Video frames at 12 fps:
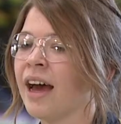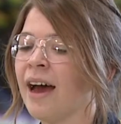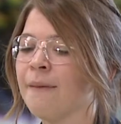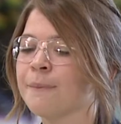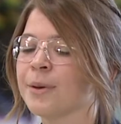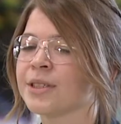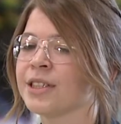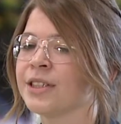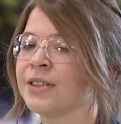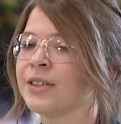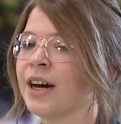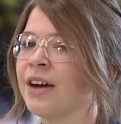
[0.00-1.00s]
At Box
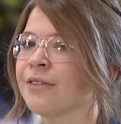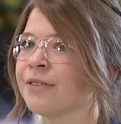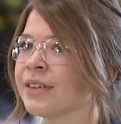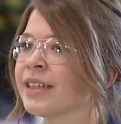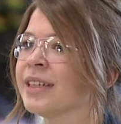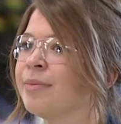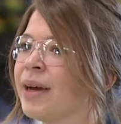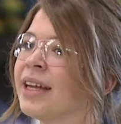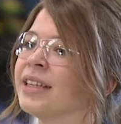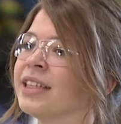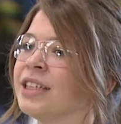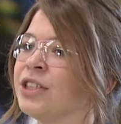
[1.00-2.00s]
Hill, I've really
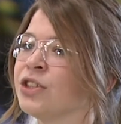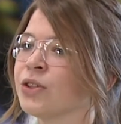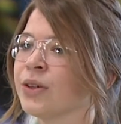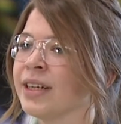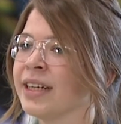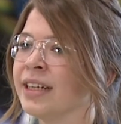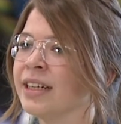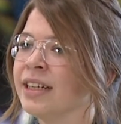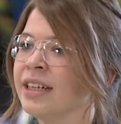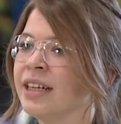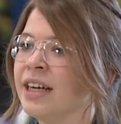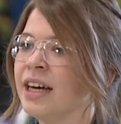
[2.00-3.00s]
mainly enjoyed
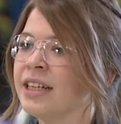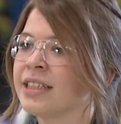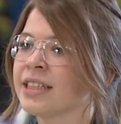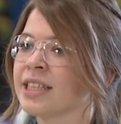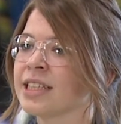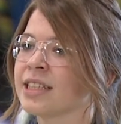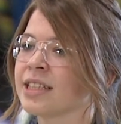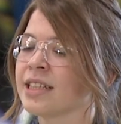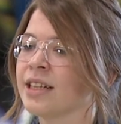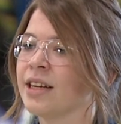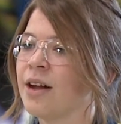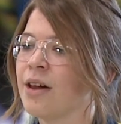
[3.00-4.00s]
just
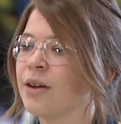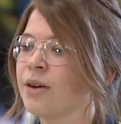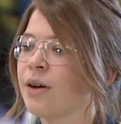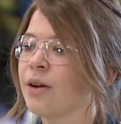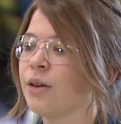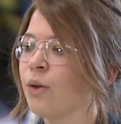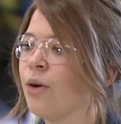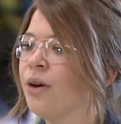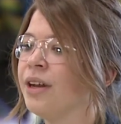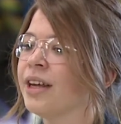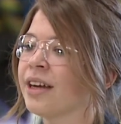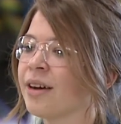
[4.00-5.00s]

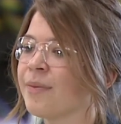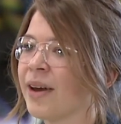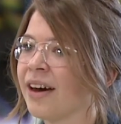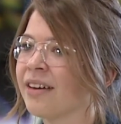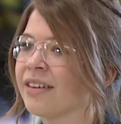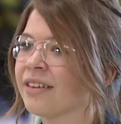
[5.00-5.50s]
learning about